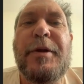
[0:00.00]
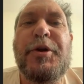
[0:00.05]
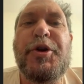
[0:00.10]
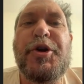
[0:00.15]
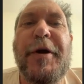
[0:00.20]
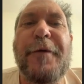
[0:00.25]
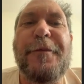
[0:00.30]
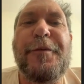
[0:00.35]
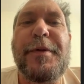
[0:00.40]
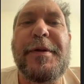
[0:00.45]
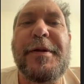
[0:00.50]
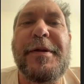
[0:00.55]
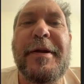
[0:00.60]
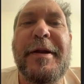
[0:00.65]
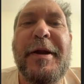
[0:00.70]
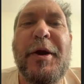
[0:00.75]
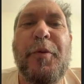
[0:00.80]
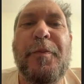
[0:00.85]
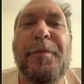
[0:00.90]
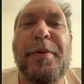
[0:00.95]

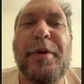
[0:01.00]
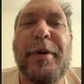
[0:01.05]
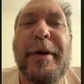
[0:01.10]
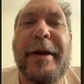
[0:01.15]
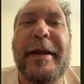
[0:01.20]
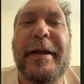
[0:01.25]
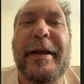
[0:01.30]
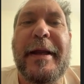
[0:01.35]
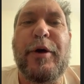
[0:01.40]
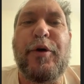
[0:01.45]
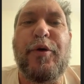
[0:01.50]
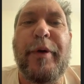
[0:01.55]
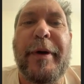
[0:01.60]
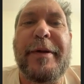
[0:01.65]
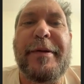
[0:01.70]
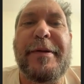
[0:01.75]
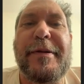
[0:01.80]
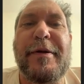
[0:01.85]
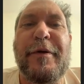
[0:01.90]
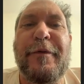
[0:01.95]
Jefferson Airplane and
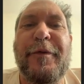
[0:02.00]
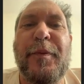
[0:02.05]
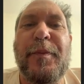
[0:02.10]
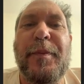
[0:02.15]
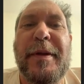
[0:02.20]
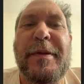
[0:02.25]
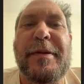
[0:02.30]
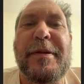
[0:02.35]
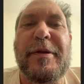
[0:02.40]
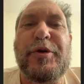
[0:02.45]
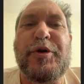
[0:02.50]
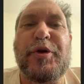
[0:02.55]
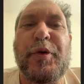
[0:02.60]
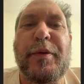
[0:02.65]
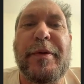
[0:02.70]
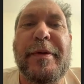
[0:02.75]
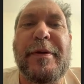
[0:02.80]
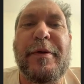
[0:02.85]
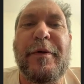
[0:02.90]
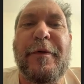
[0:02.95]
Quicksilver
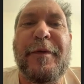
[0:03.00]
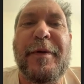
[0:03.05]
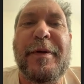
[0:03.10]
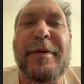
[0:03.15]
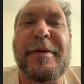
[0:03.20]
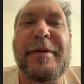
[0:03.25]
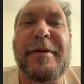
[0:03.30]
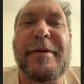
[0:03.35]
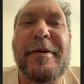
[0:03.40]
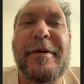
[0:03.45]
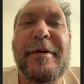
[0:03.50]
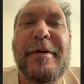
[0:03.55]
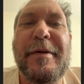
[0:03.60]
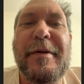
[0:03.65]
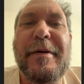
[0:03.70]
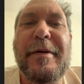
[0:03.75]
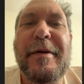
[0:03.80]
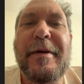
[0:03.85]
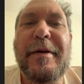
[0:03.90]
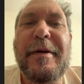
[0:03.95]
Messenger Service
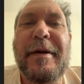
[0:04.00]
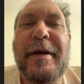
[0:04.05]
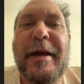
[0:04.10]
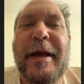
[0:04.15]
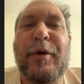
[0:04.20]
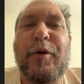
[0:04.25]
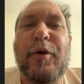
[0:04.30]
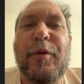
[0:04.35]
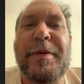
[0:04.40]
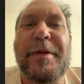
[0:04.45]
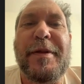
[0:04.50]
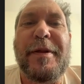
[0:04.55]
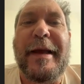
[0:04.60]
and groups